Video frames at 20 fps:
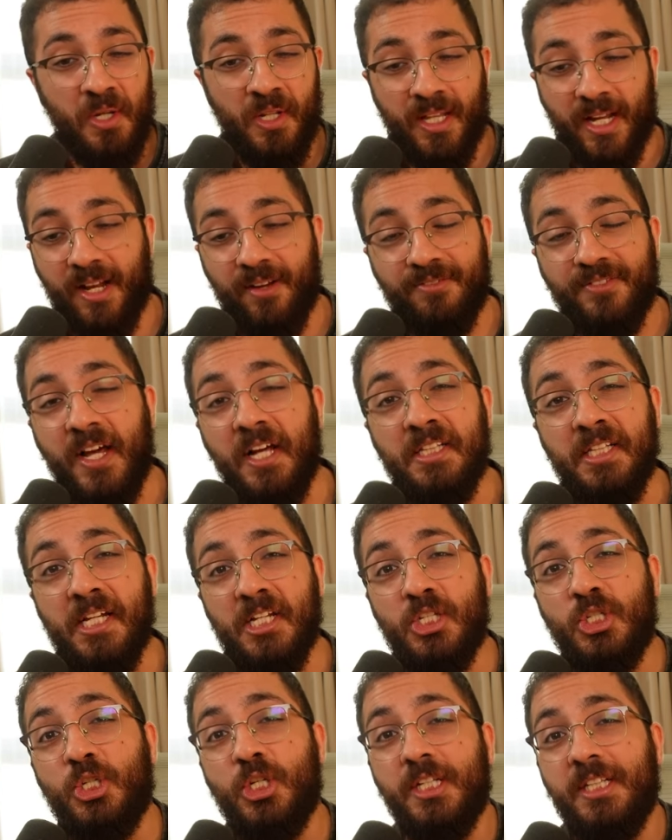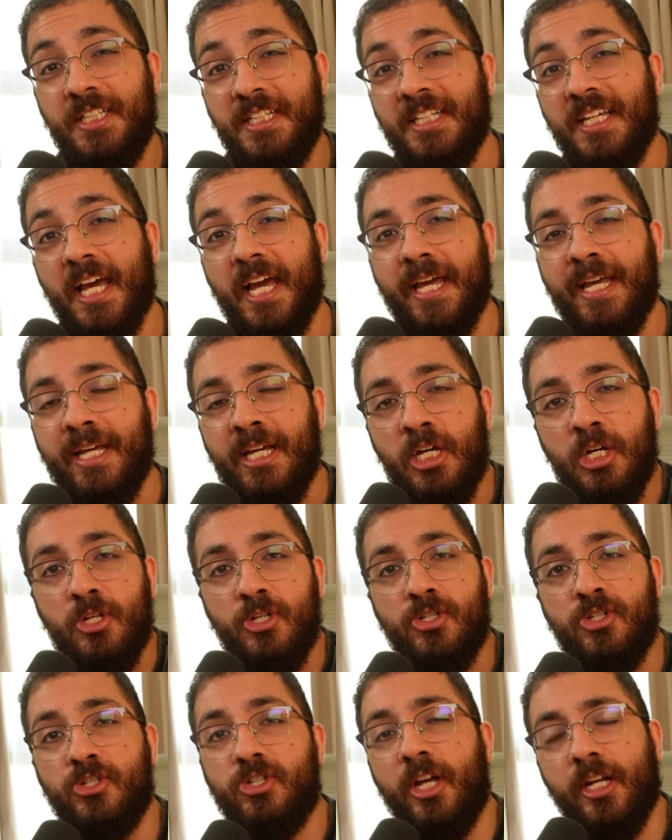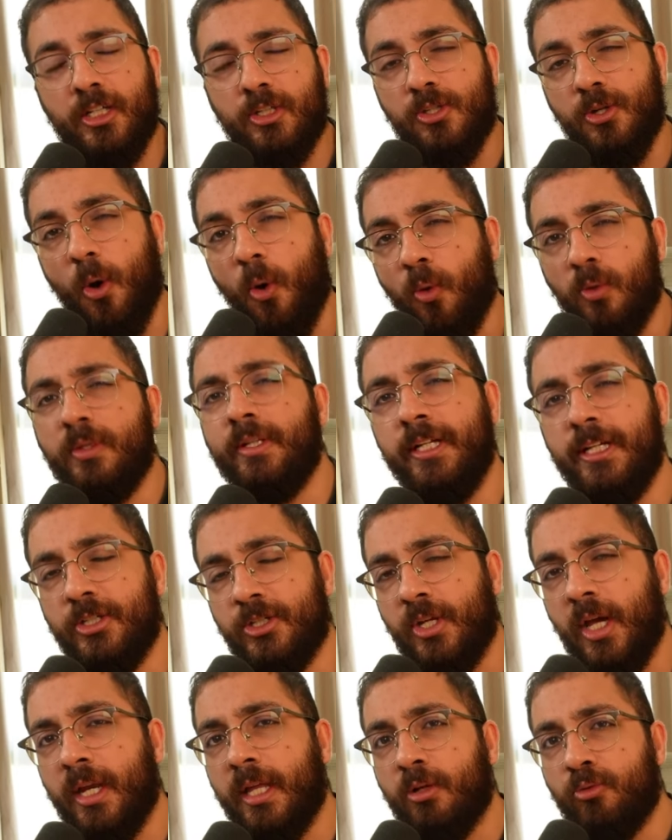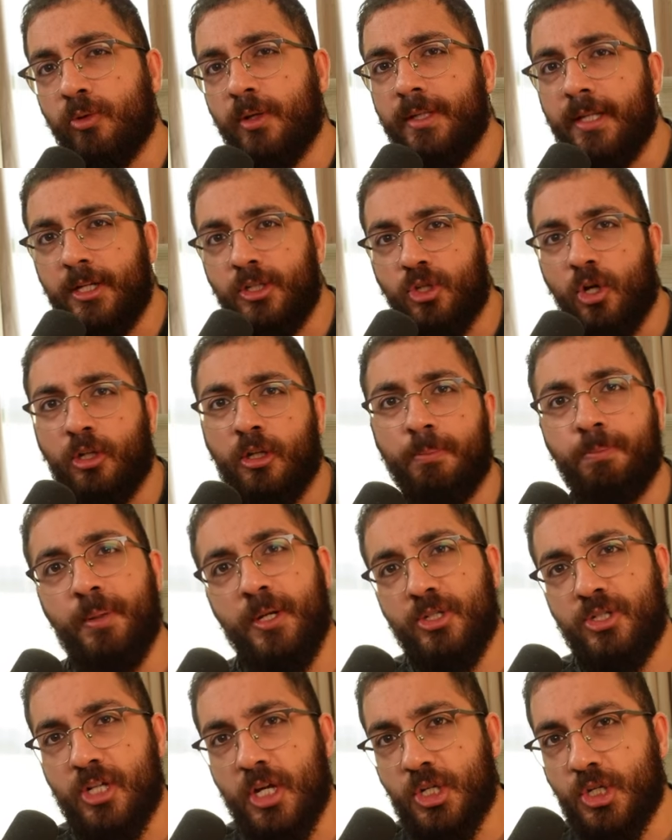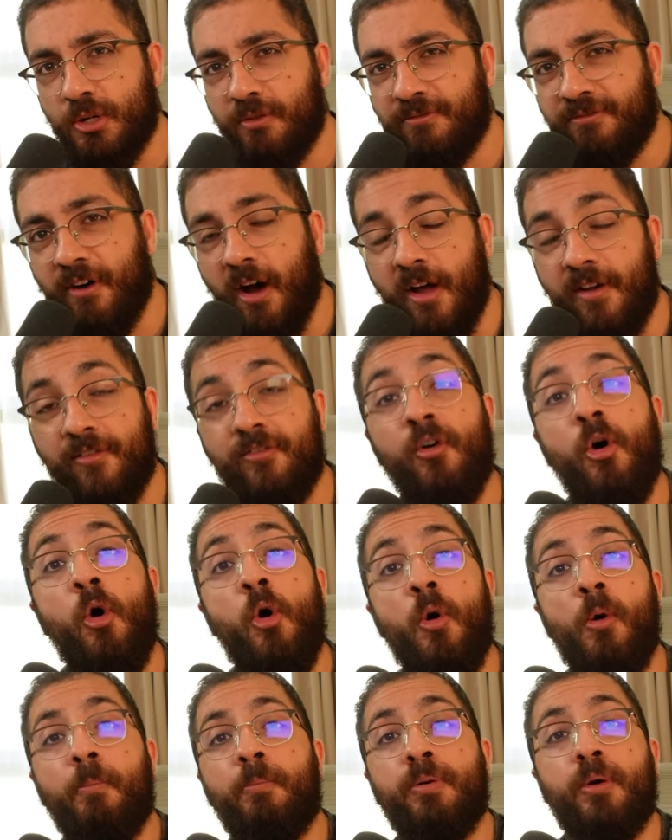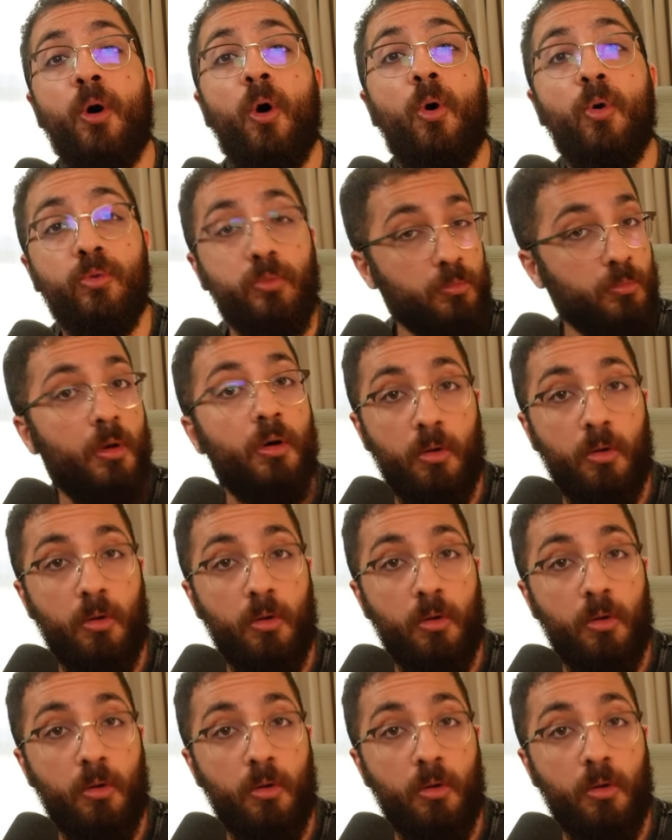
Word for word: Like if they did G T A six only is getting released on the PlayStation five Pro,